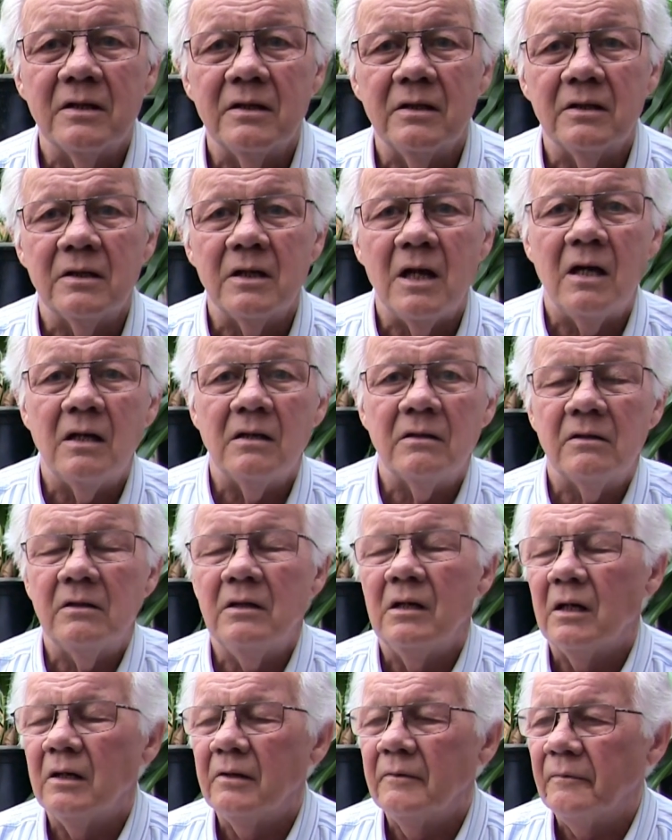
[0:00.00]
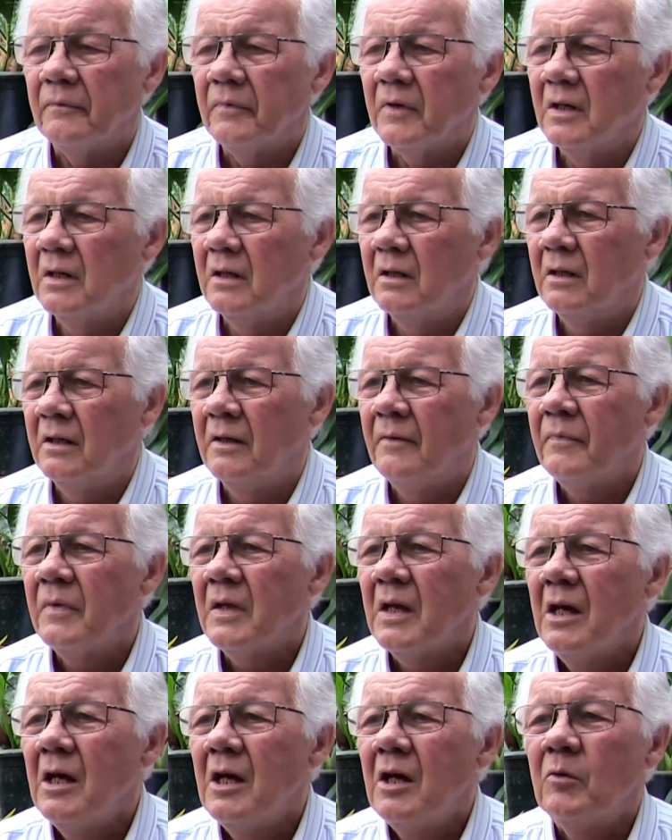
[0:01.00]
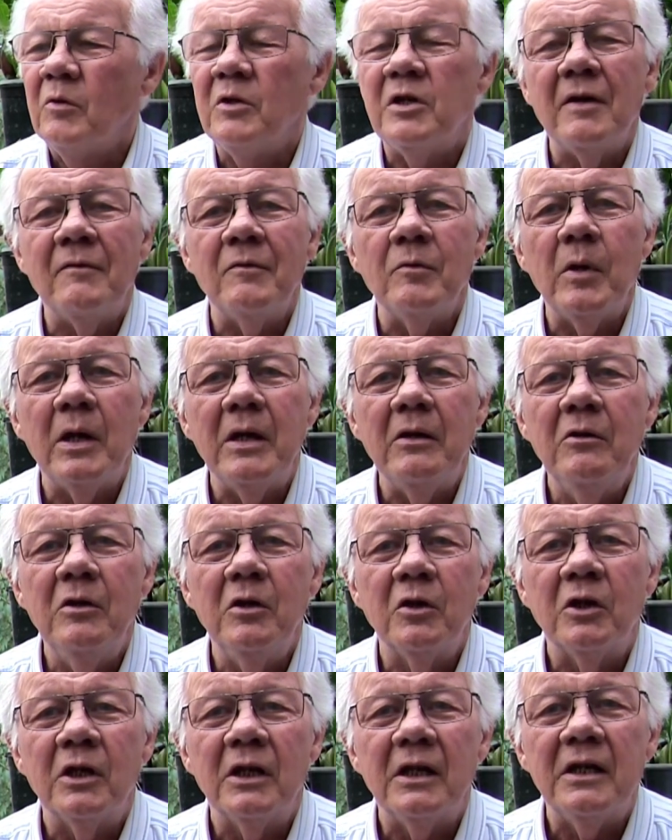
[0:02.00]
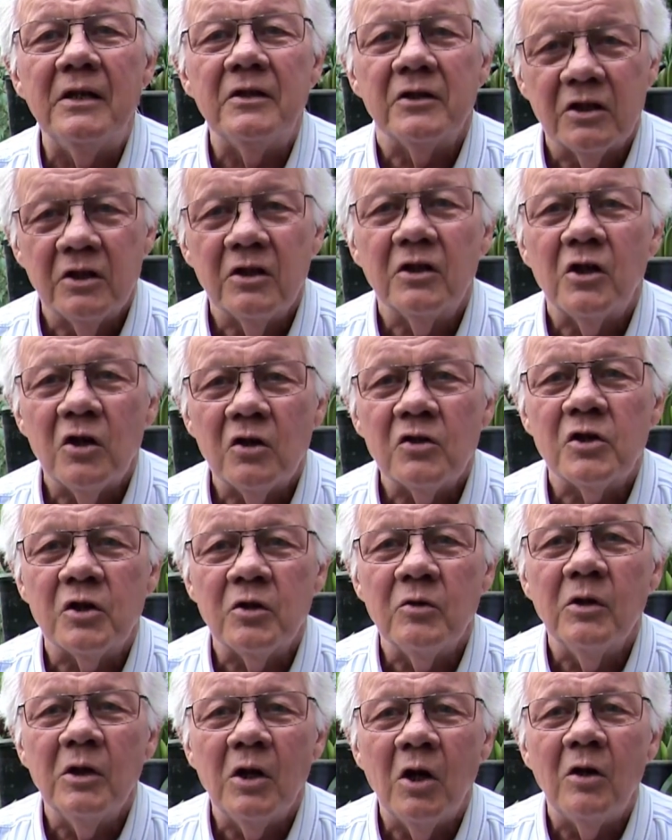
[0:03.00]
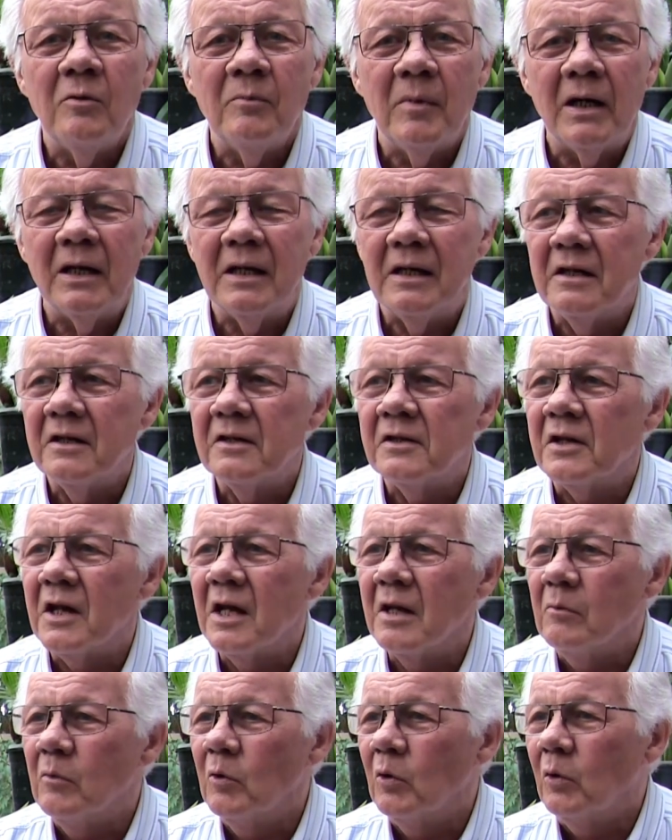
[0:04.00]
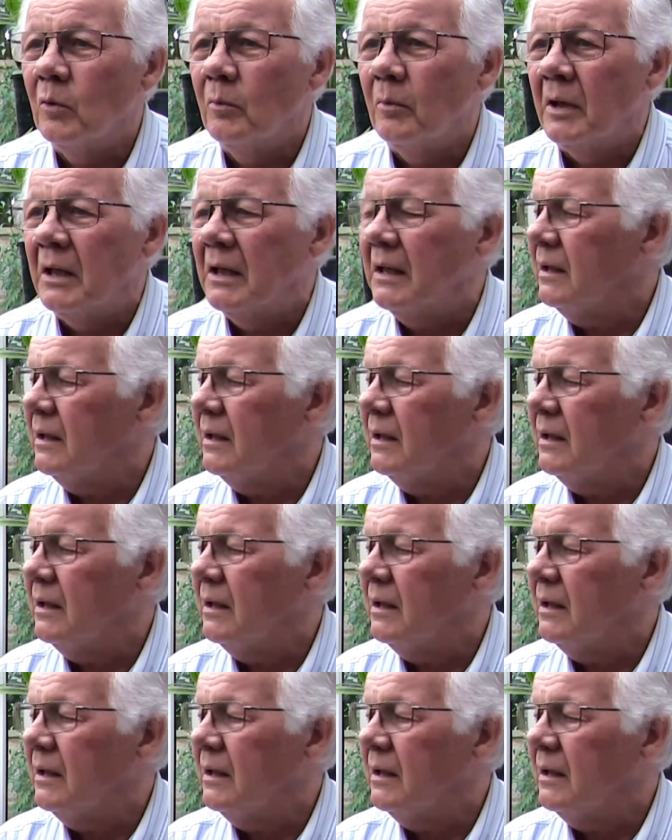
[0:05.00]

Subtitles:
It's you know, whichever way you look at it, it's going to cost you a lot of money to stay warm,